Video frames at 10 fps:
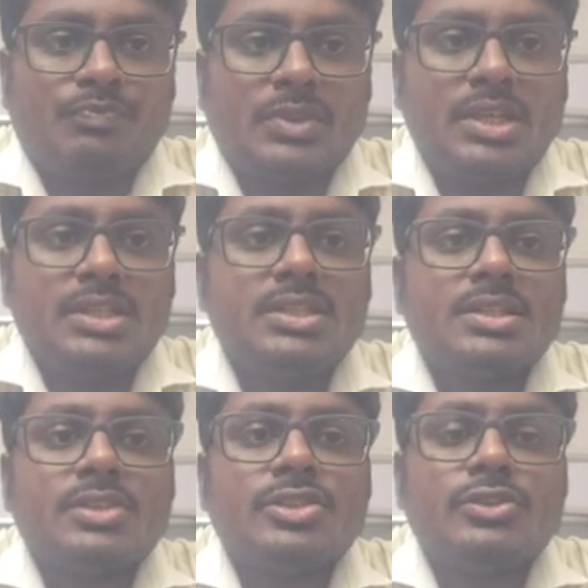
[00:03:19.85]
The
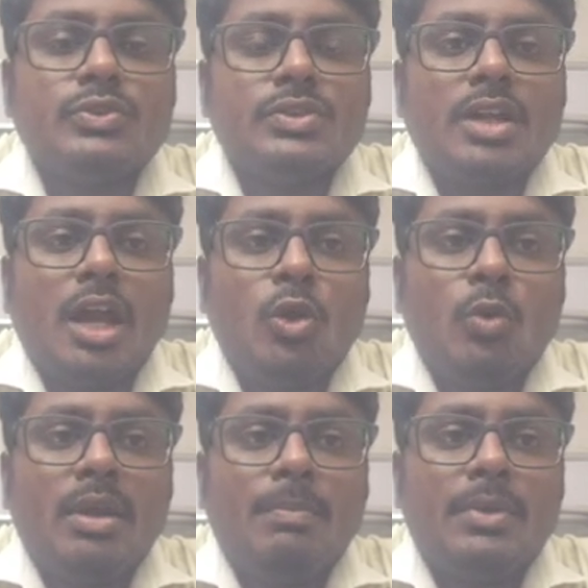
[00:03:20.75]
instruction used in I/O
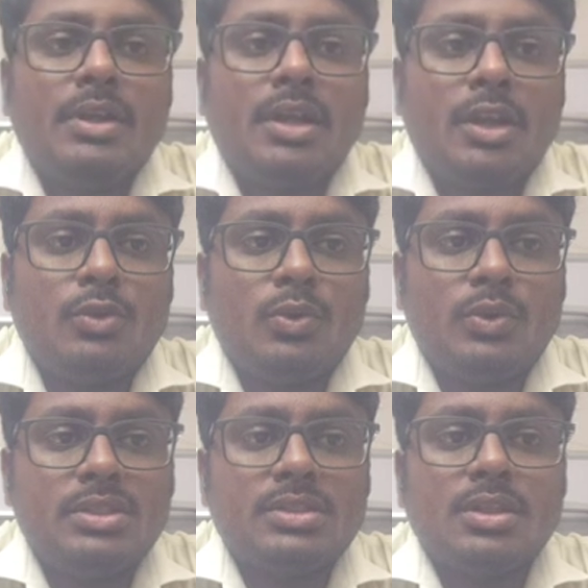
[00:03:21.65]
mapped I/O
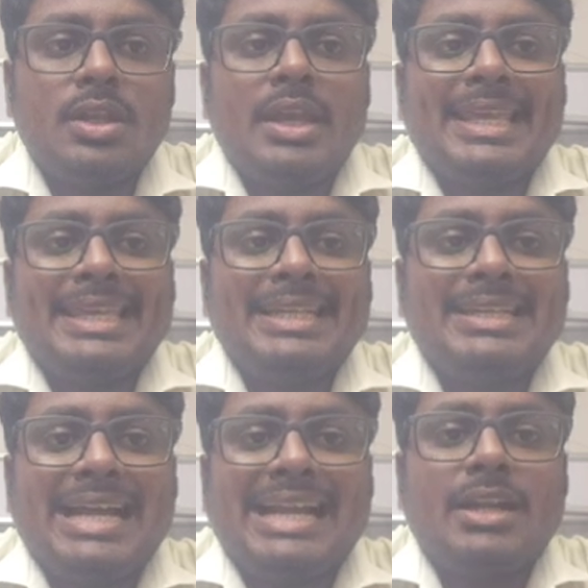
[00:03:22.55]
is in
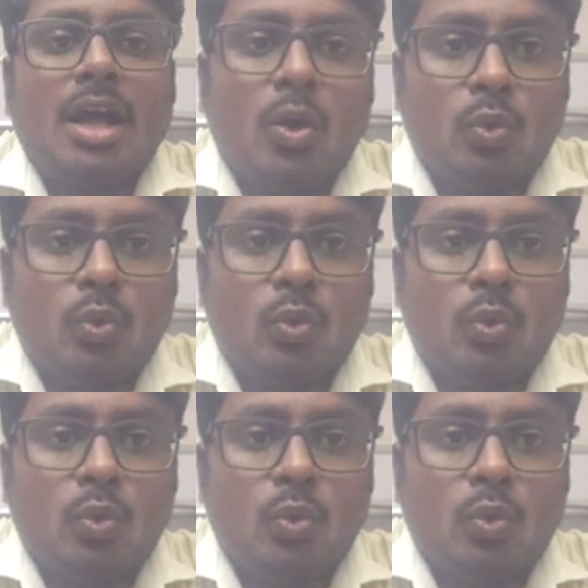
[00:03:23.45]
and out